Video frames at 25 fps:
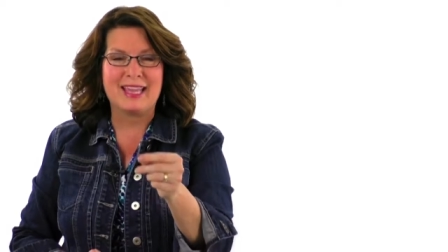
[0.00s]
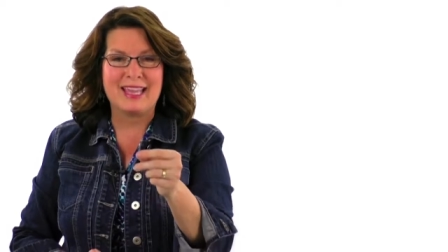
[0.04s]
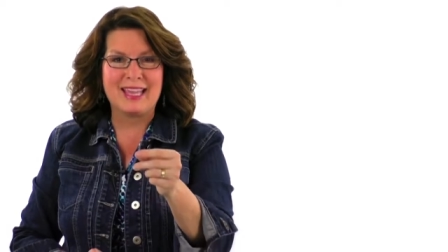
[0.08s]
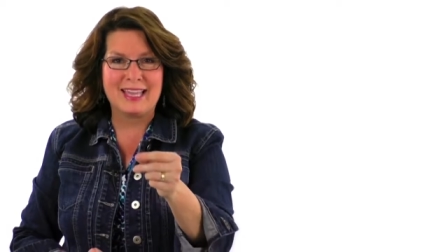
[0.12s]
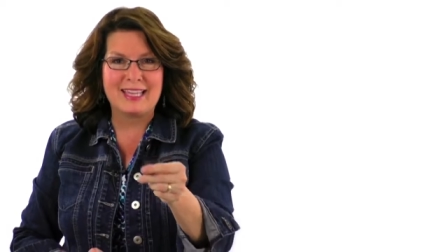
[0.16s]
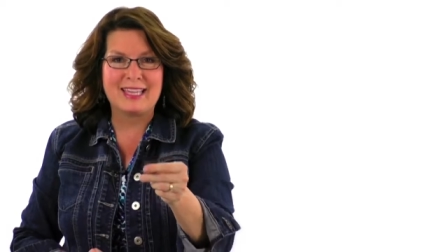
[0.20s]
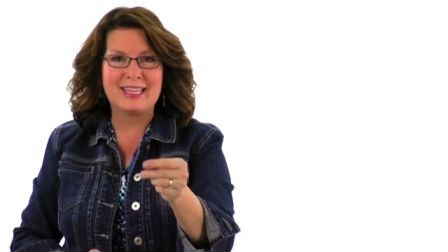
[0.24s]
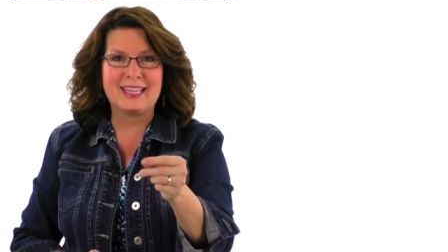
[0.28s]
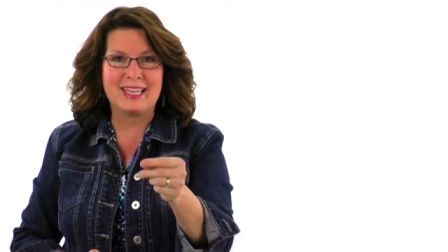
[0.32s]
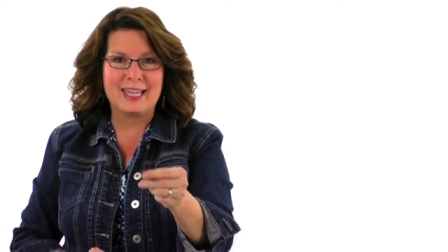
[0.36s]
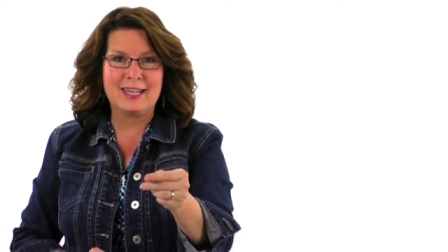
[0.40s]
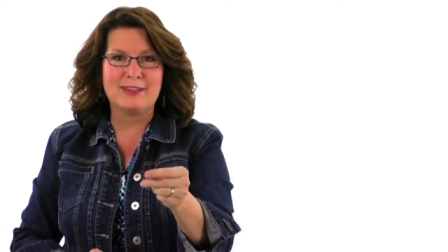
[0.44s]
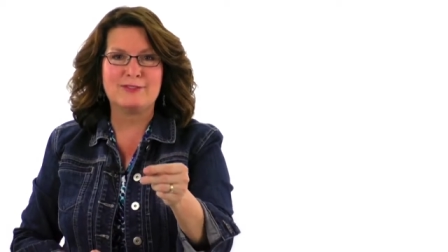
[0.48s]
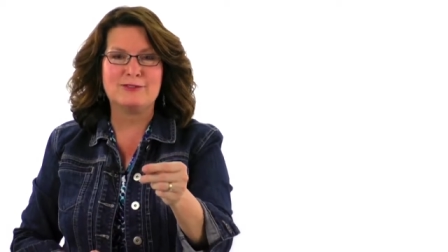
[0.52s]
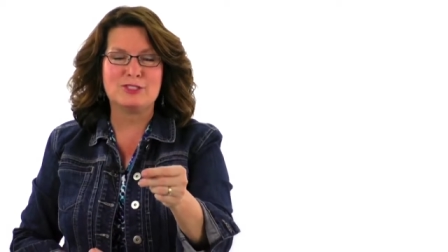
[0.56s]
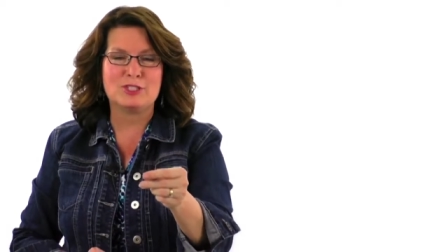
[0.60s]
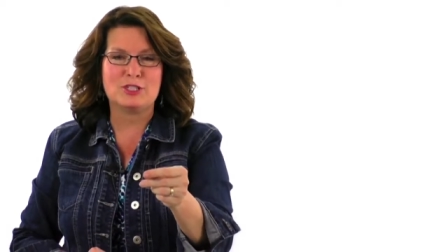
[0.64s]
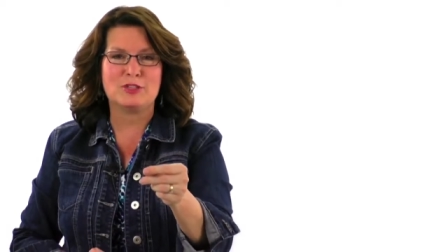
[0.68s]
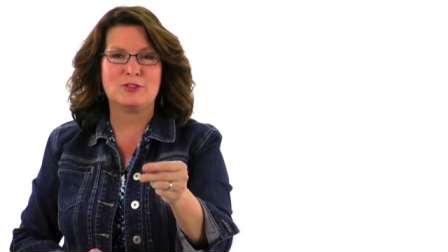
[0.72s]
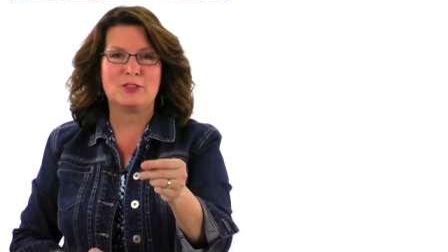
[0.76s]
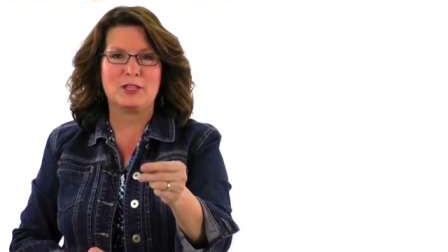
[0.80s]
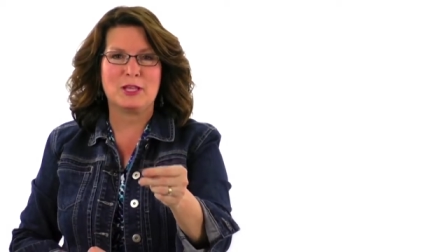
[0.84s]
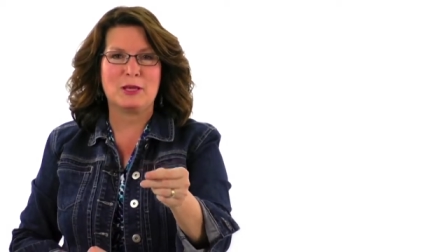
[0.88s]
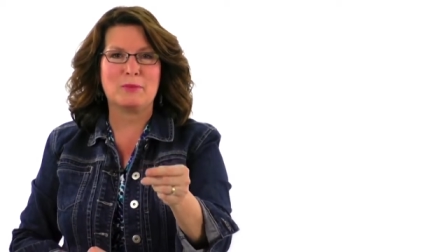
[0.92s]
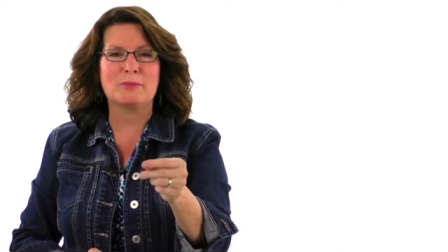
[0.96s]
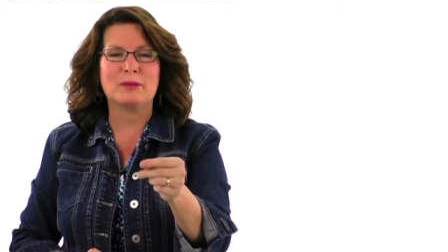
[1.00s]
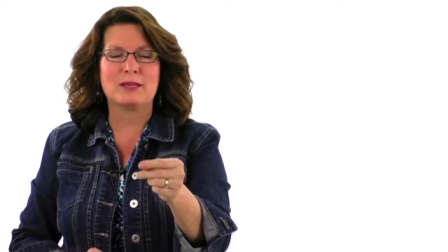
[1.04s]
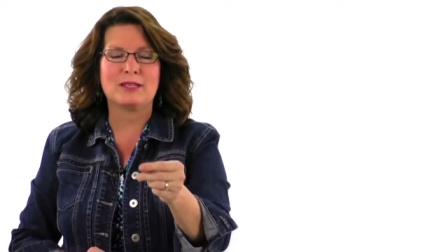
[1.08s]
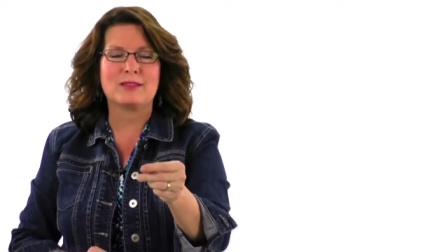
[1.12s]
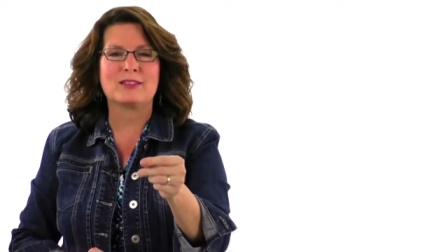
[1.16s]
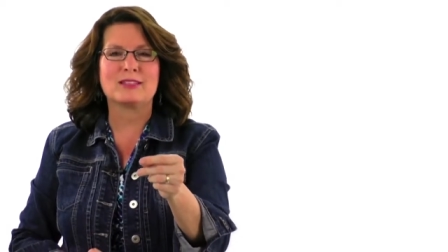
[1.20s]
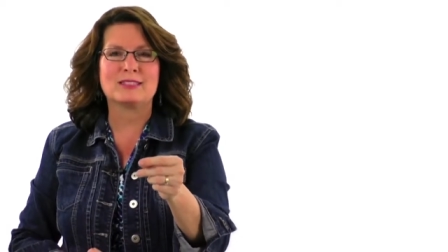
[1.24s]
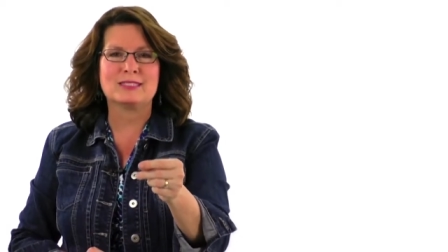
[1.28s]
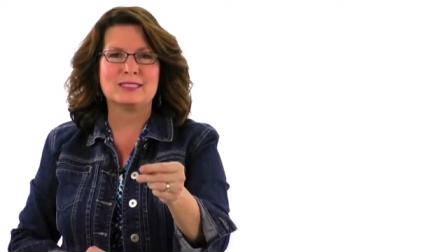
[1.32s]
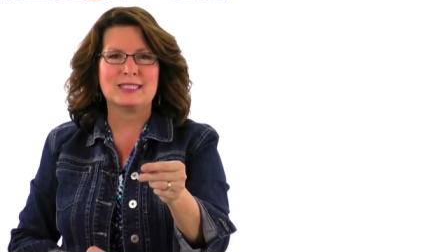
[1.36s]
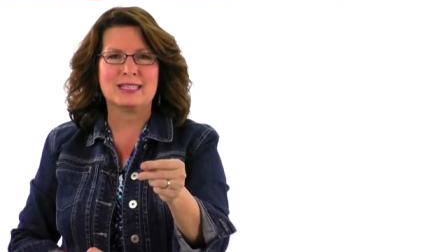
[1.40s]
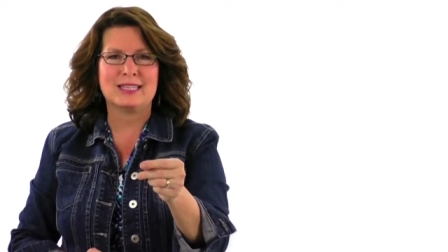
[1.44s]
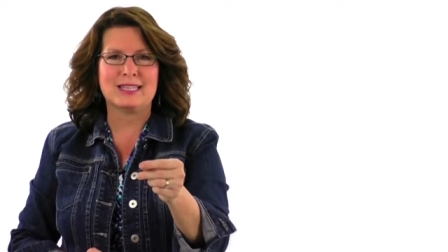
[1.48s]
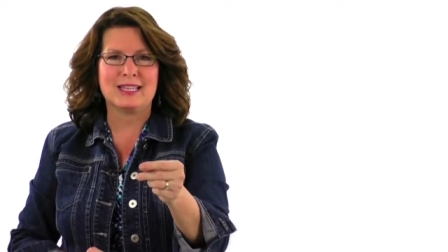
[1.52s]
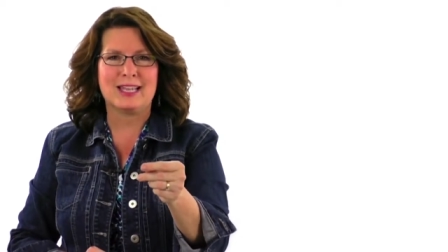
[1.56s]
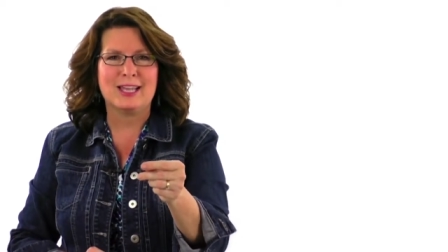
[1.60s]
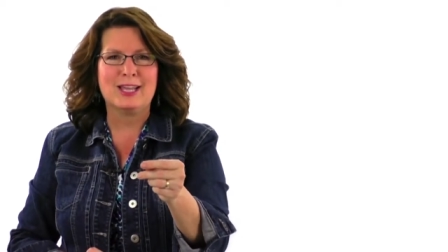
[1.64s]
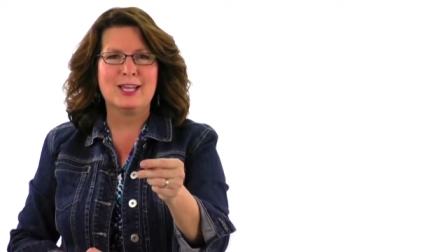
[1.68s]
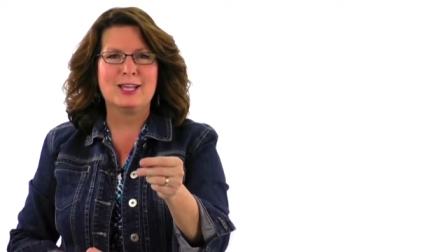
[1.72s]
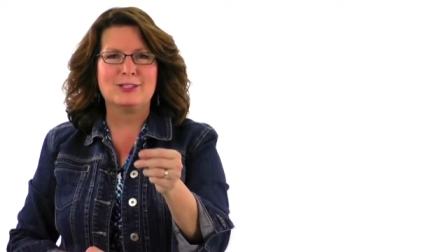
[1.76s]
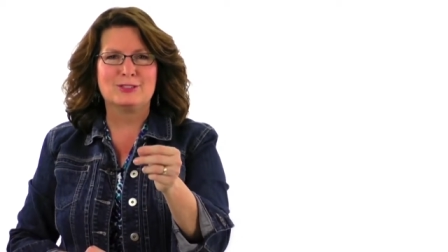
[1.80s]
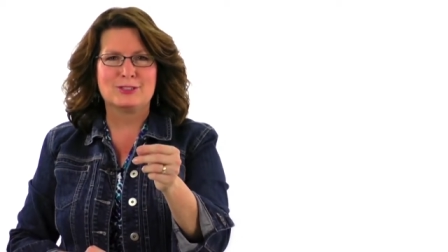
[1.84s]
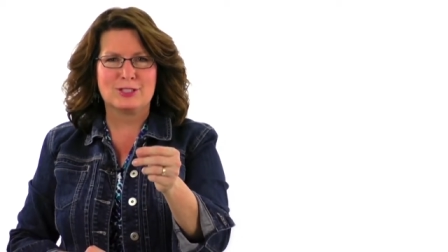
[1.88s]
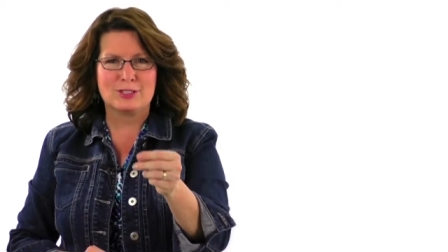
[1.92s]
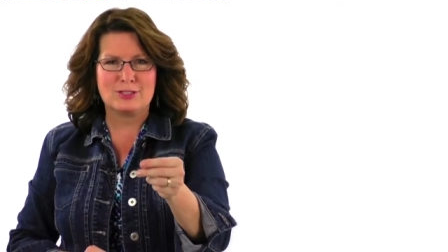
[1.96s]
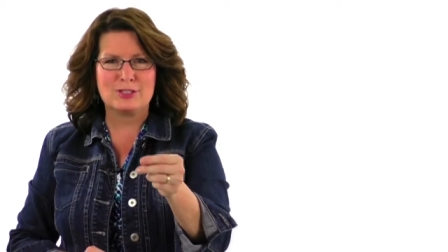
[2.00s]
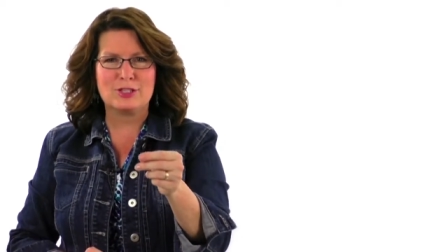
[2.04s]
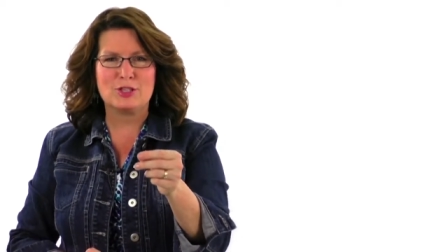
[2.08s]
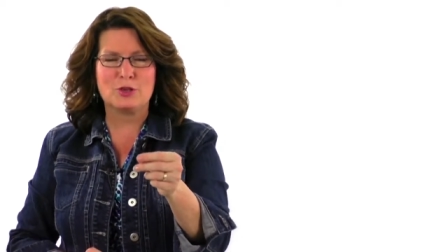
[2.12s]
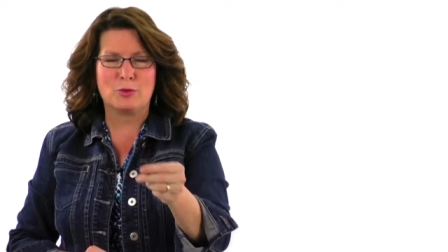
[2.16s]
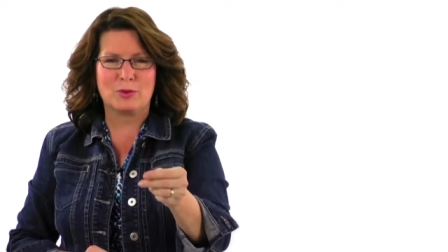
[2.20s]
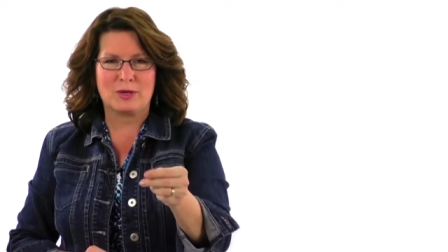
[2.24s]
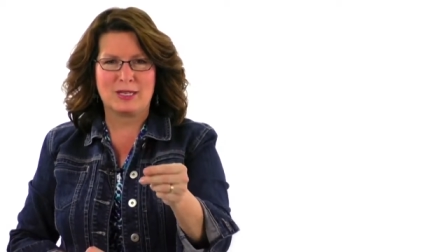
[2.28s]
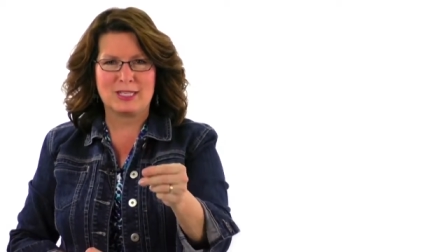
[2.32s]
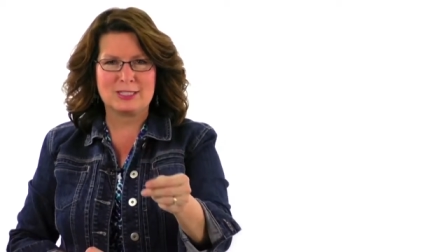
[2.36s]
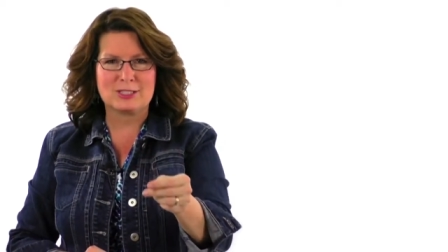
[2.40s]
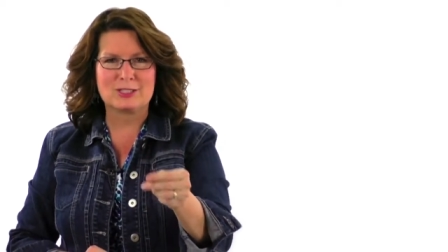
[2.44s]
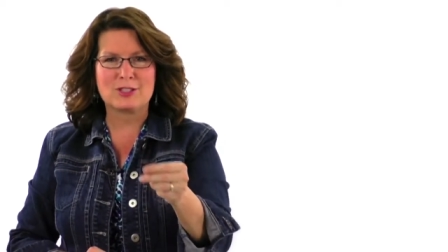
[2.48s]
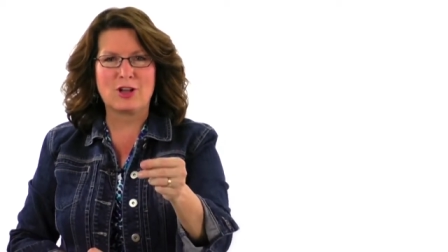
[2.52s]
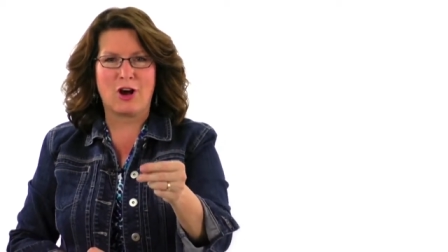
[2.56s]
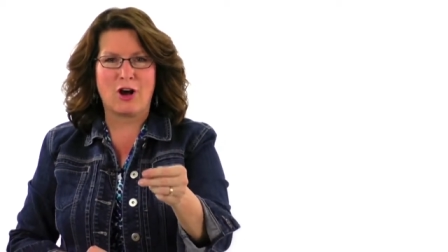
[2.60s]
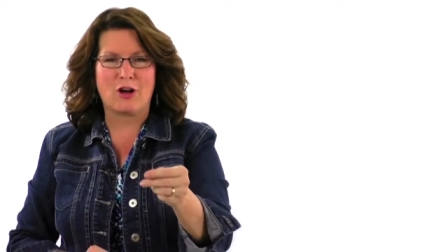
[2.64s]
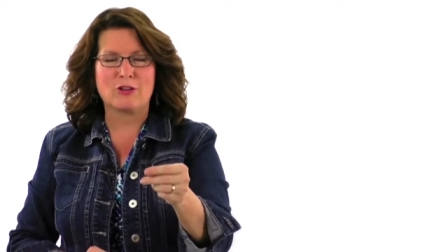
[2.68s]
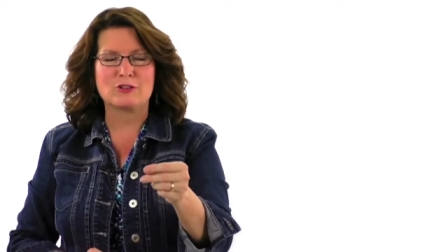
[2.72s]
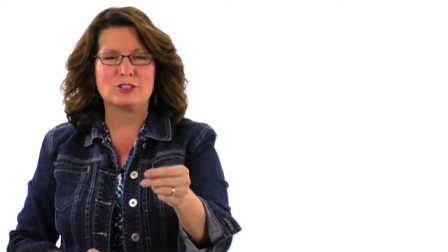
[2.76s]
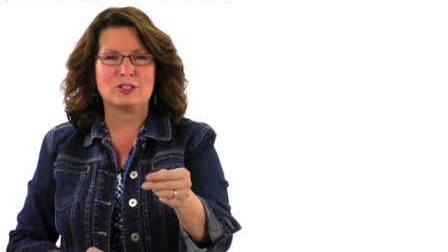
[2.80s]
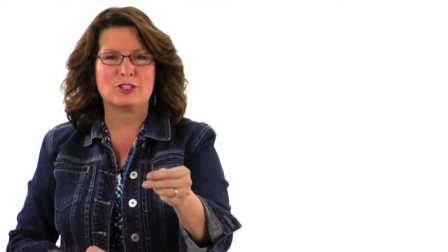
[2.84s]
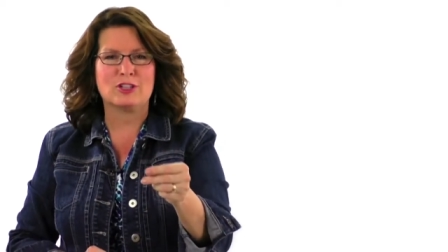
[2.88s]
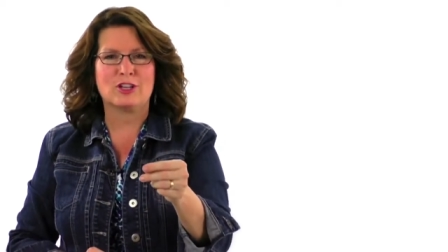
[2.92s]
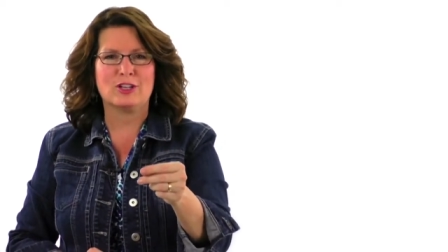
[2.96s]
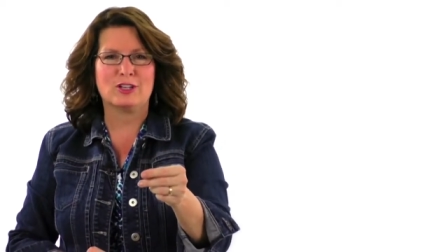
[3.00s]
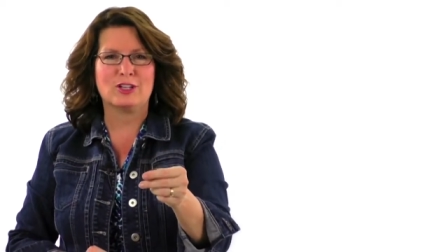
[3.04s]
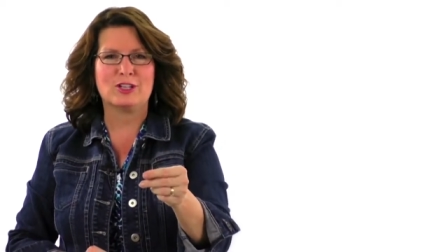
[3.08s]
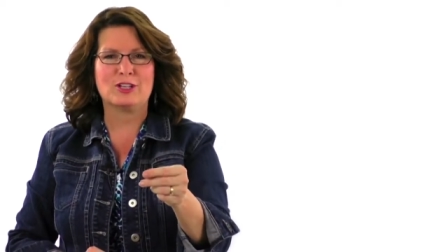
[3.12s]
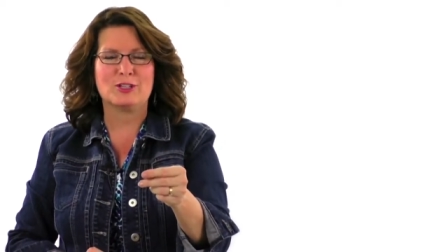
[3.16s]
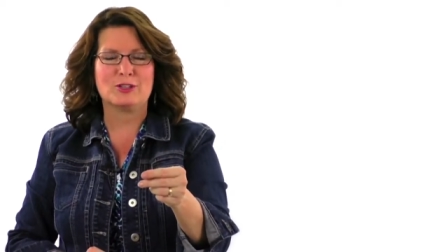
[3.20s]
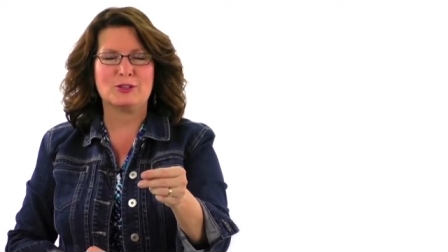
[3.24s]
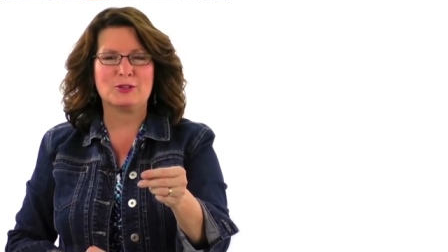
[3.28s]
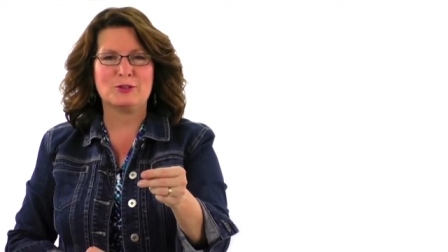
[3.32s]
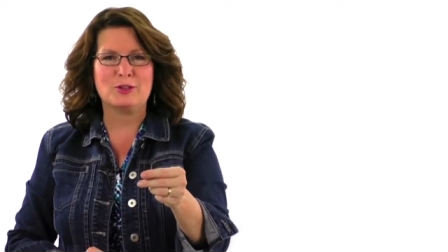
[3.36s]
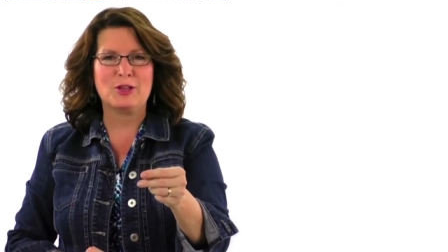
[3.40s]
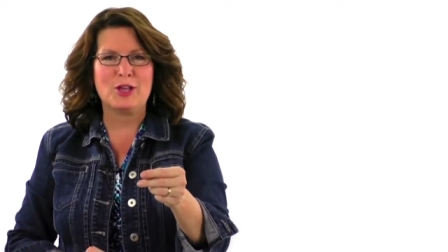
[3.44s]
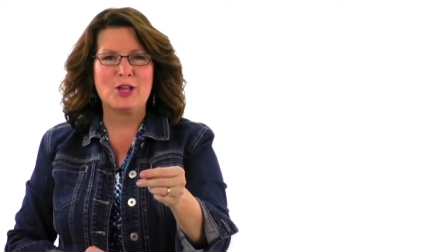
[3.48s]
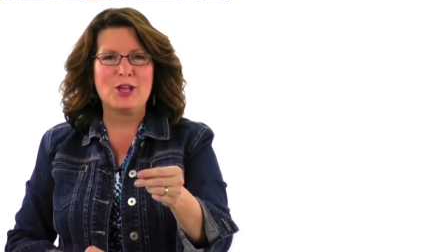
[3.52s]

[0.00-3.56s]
He gives you the ability to do what He's called you to do.